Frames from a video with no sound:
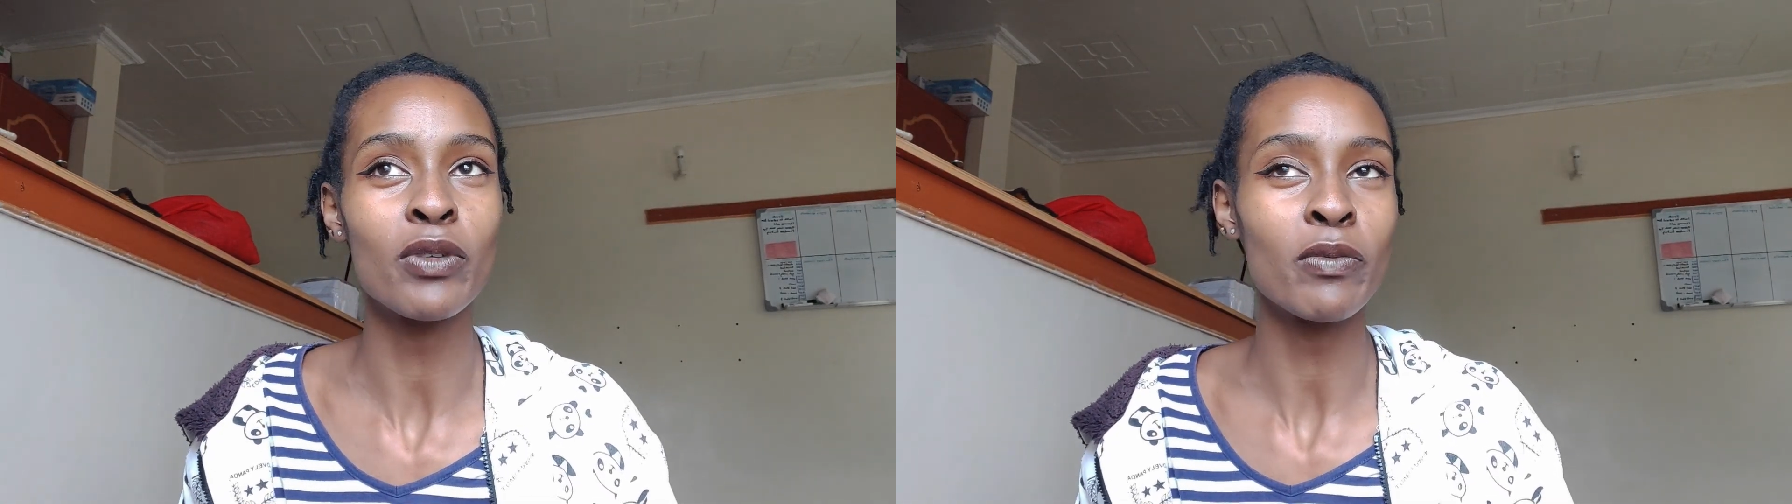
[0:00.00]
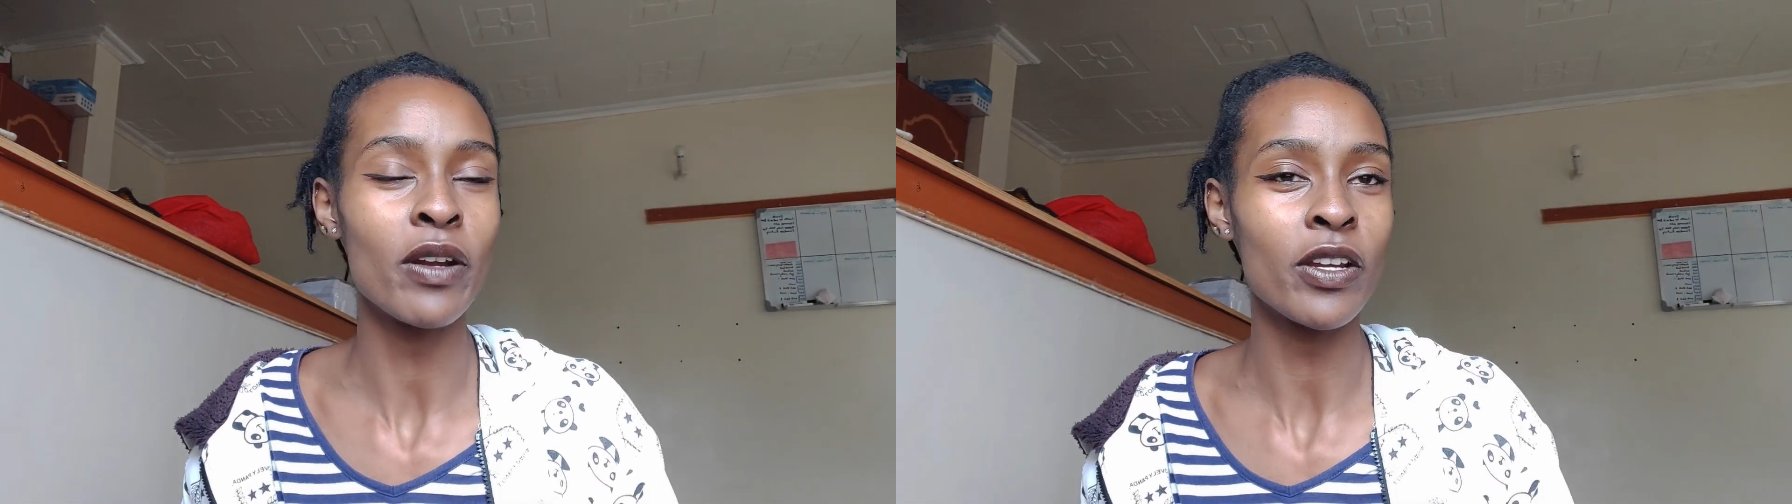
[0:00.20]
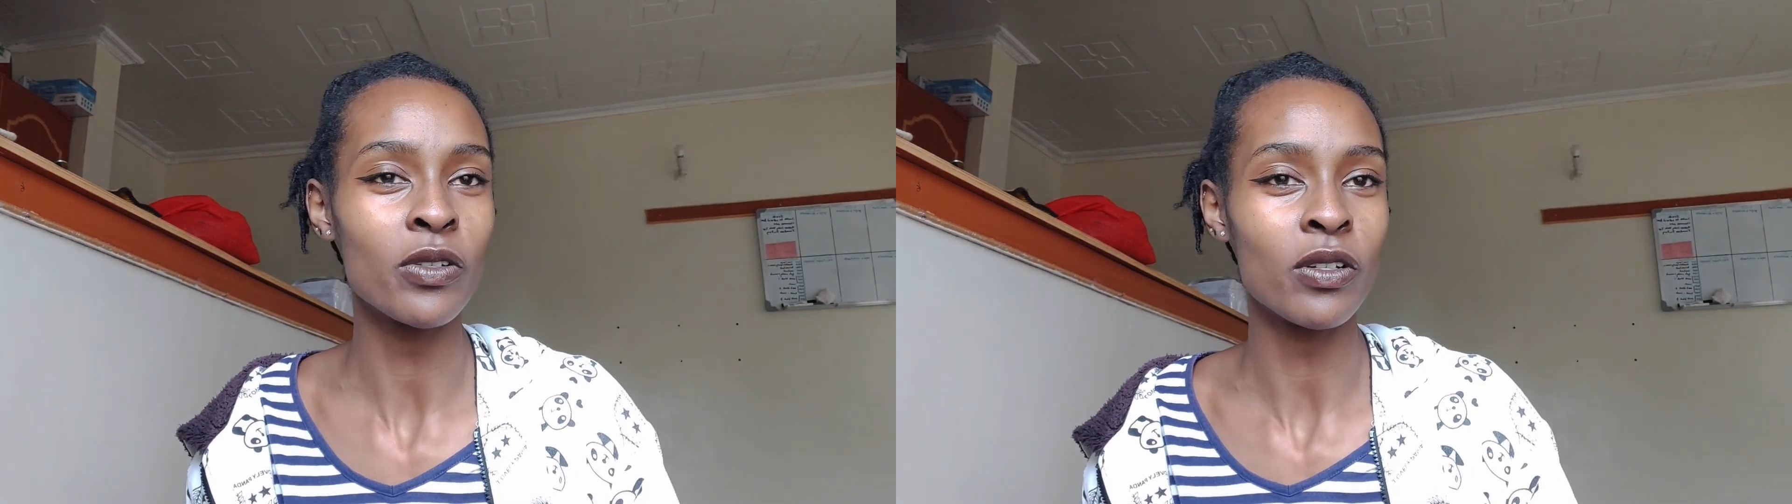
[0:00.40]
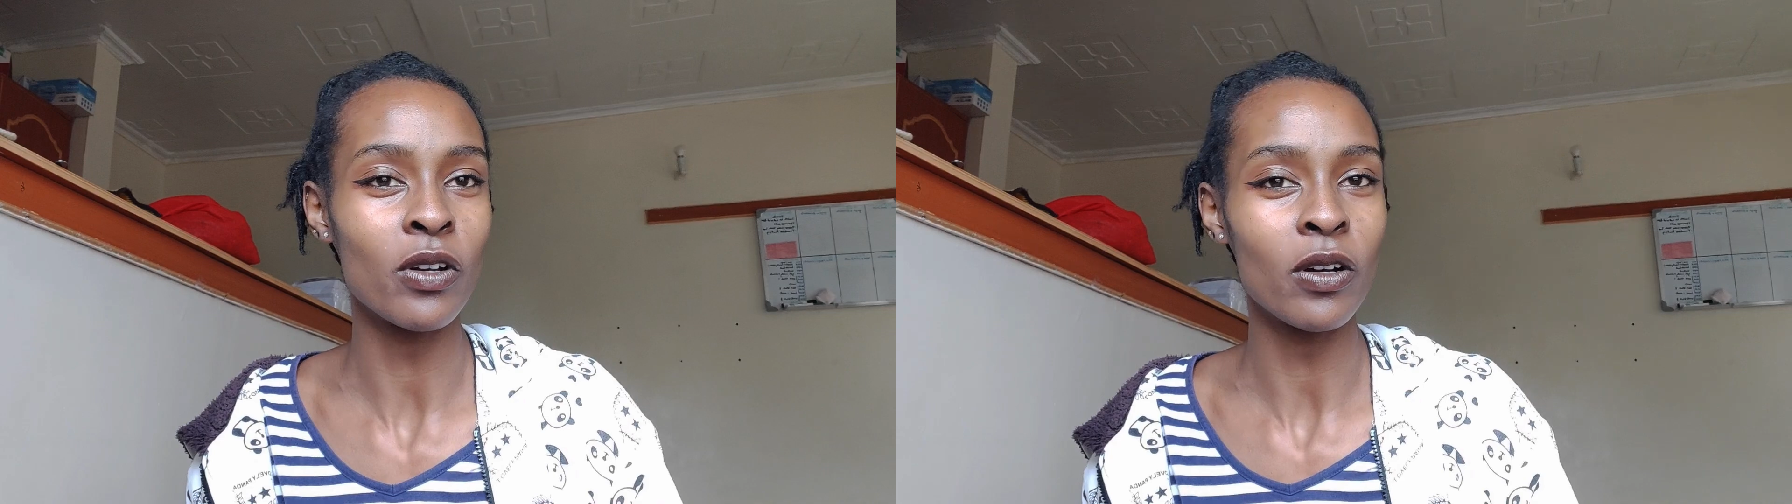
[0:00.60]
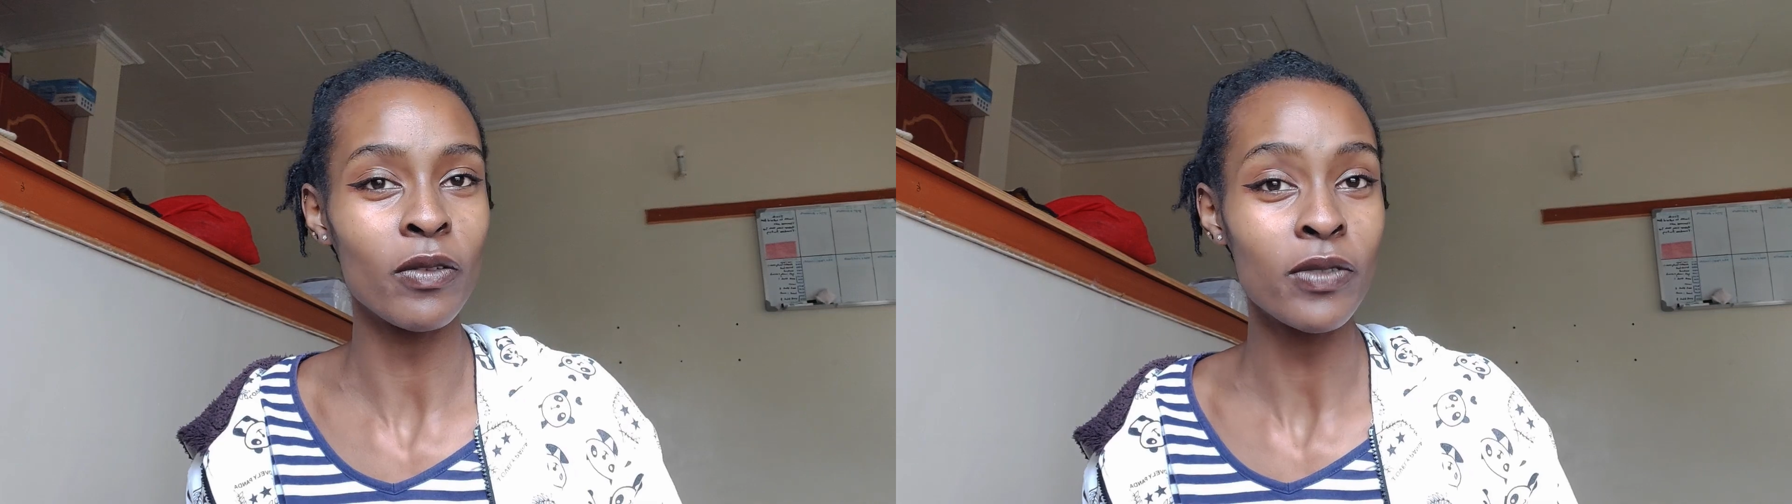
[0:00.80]
preparation
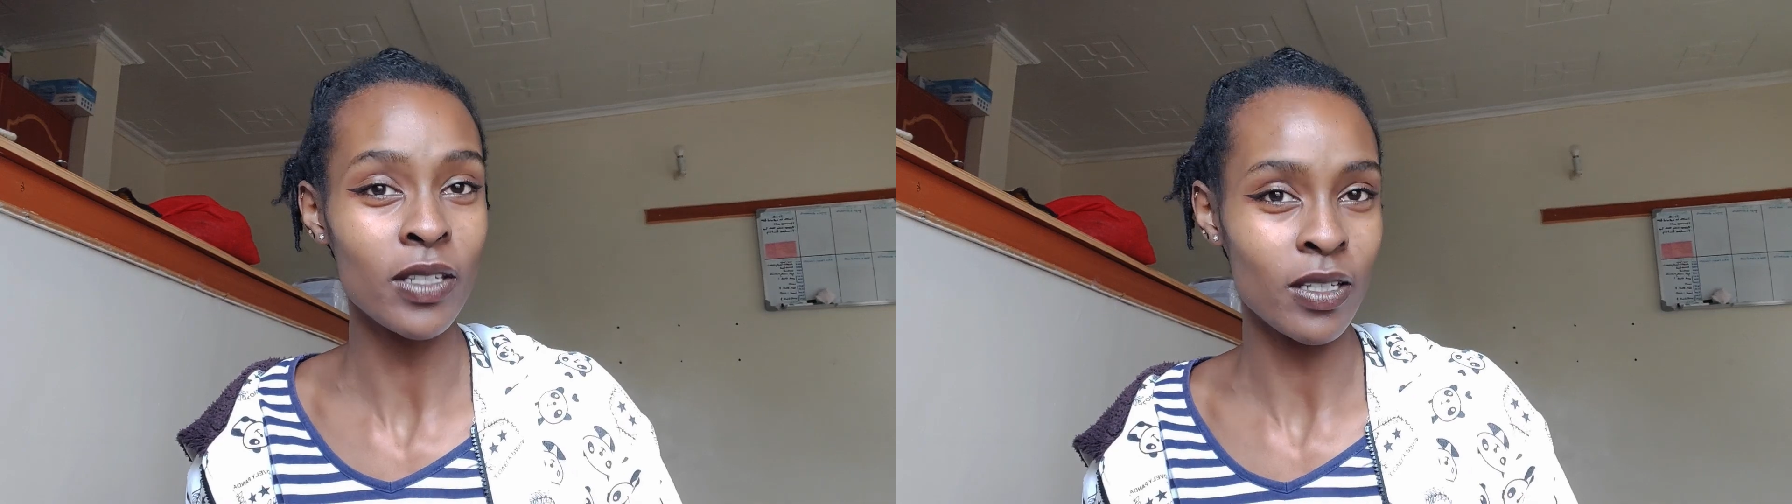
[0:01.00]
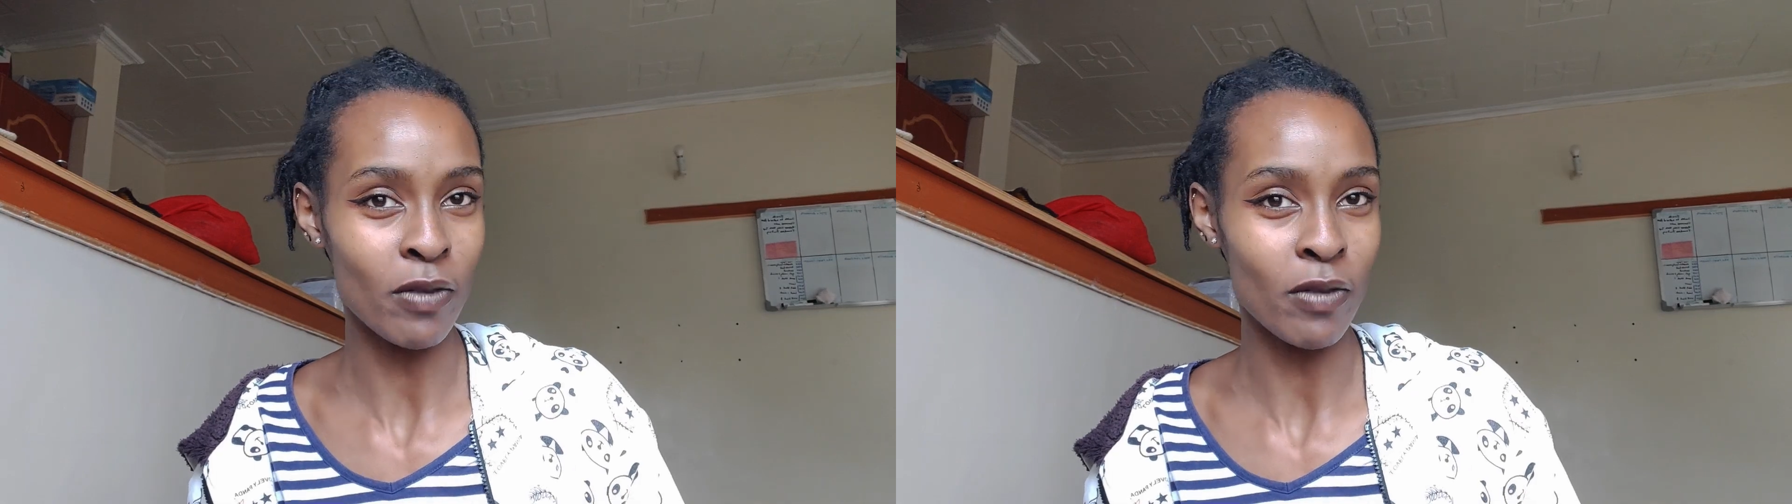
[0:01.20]
of City